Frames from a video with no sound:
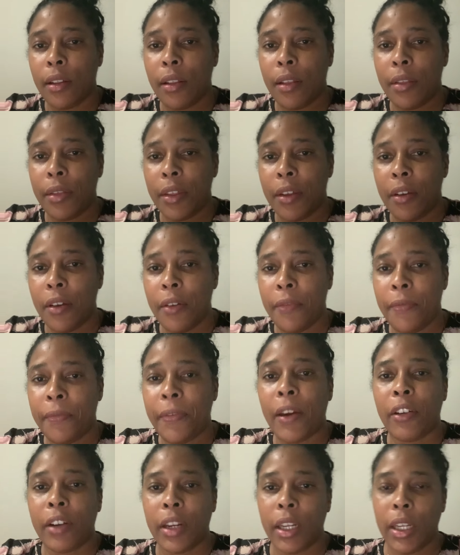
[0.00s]
the
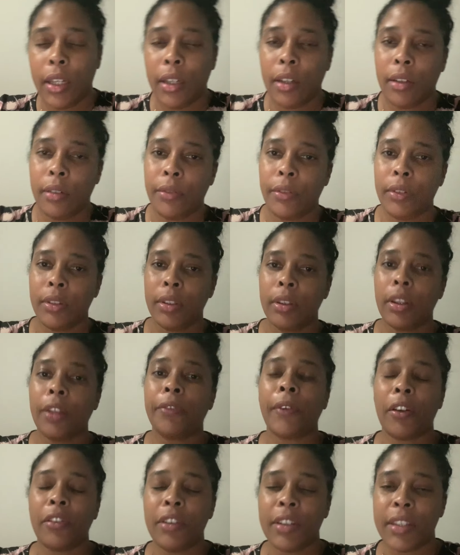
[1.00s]

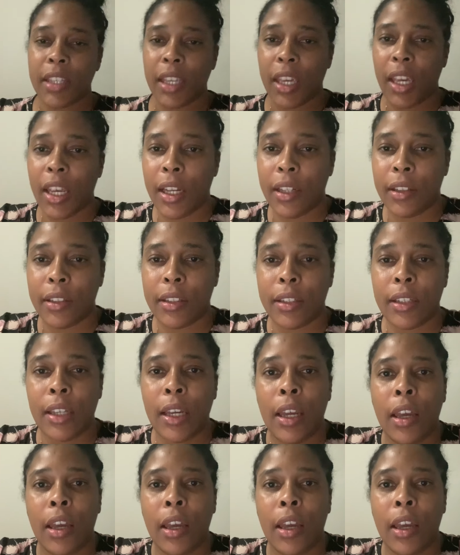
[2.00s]
ferry's gate.